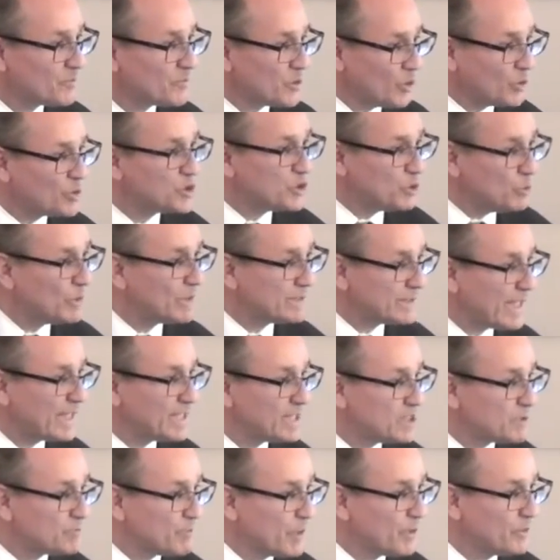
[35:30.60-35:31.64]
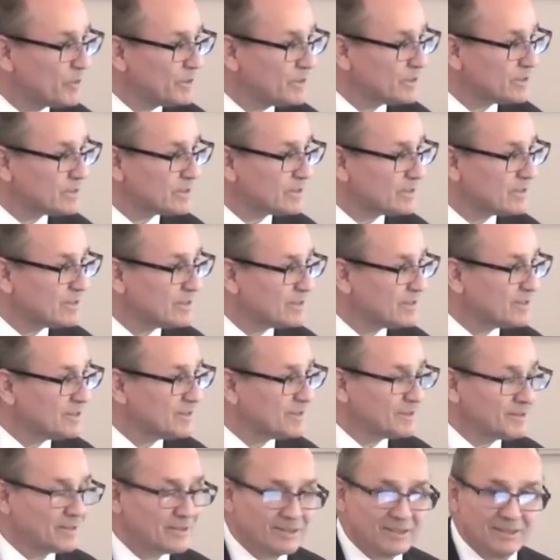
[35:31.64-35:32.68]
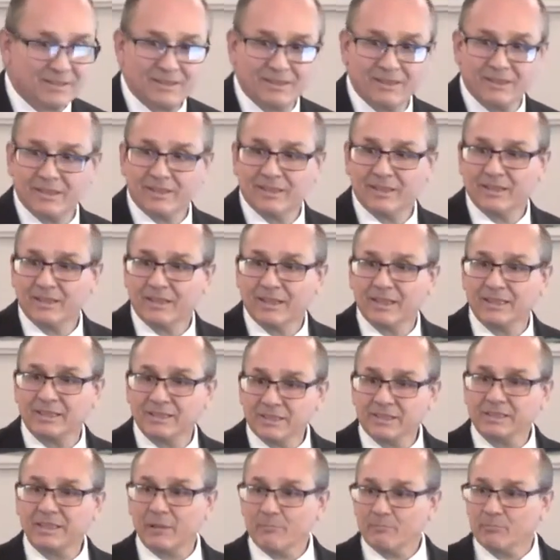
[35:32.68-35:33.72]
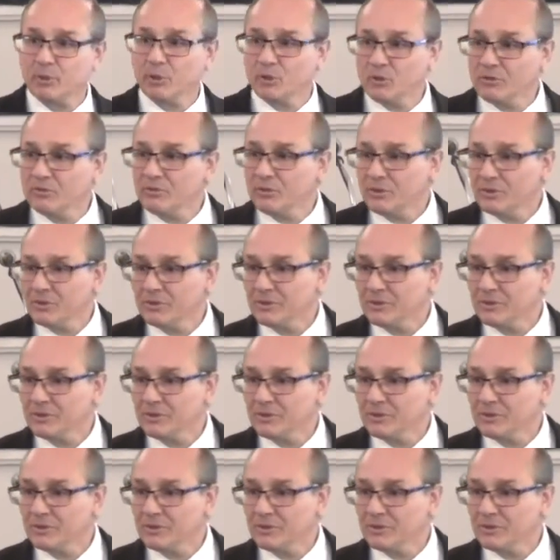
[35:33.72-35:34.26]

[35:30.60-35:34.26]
Don't you want that experience? Isn't that beautiful?